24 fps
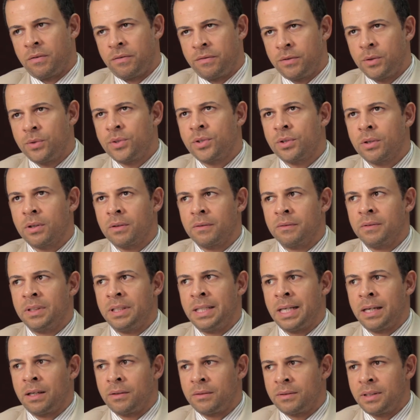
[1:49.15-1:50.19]
future of the
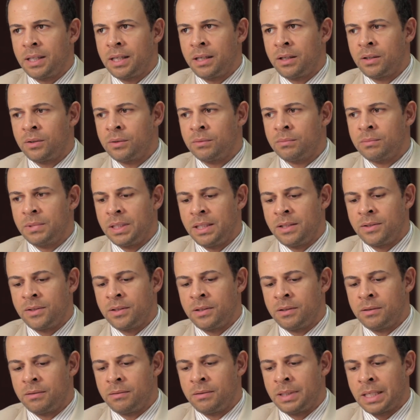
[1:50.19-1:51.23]
downtown
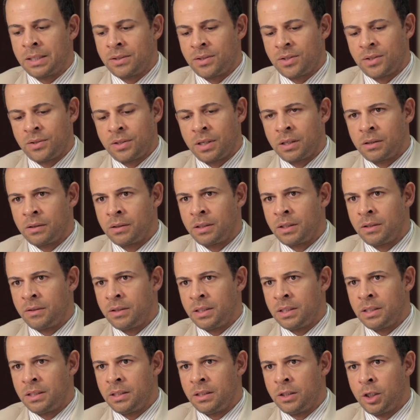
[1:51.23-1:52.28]
isn't necessarily
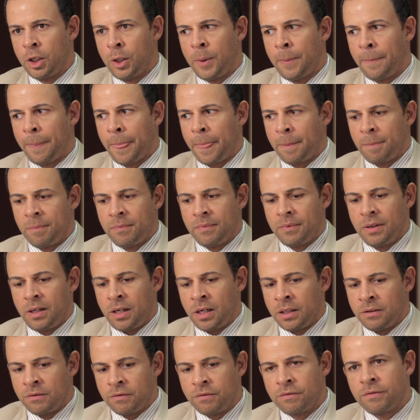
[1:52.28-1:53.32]
the
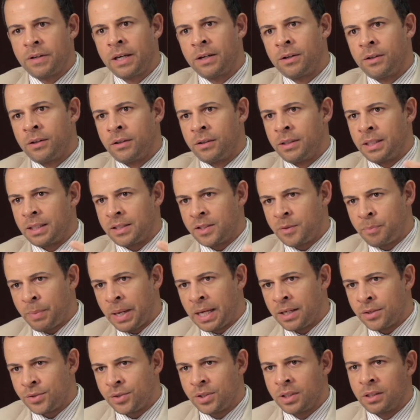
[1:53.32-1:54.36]
unfettered
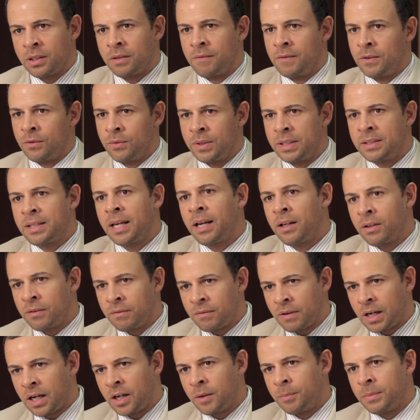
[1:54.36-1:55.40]
expansion of the retail
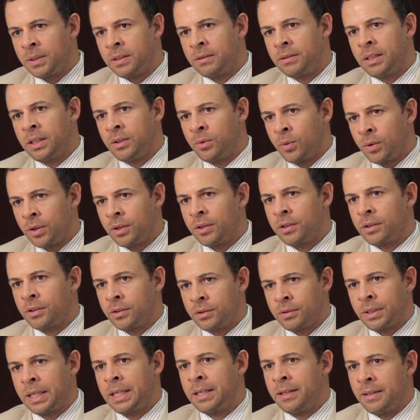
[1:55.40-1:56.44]
environment. In order to
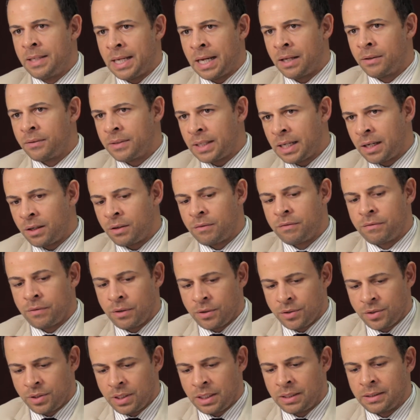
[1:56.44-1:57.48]
create a
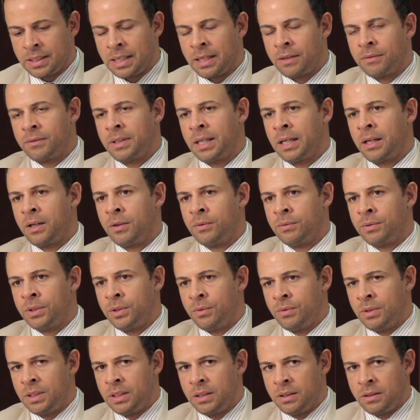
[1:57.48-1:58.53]
functioning downtown, you
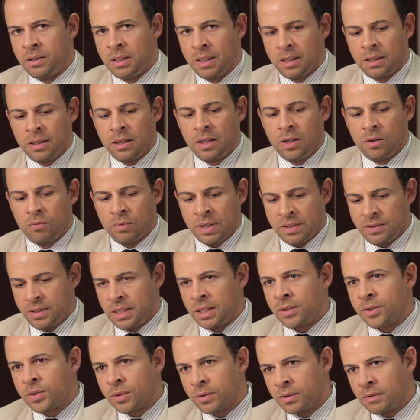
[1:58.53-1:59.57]
need
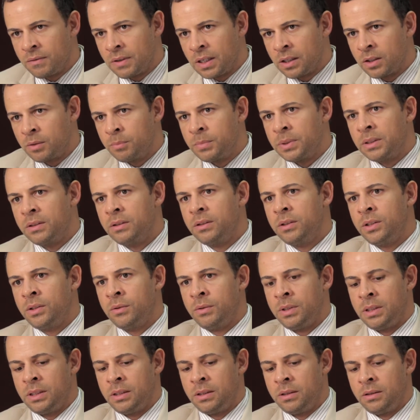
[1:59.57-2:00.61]
residential development, you
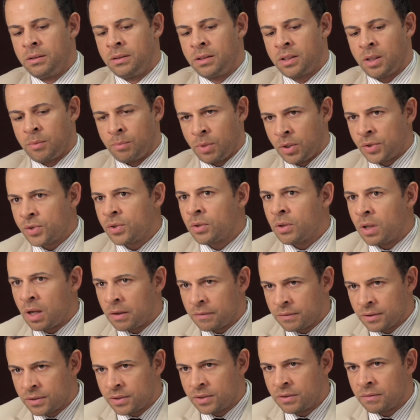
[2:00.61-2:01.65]
need commercial
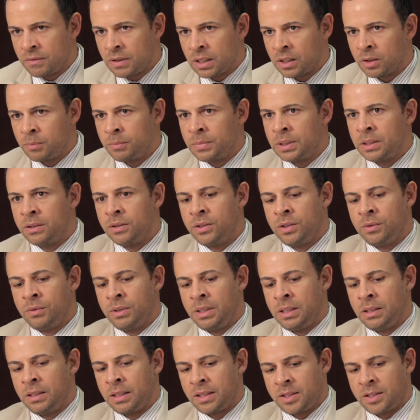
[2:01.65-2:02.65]
office development, you need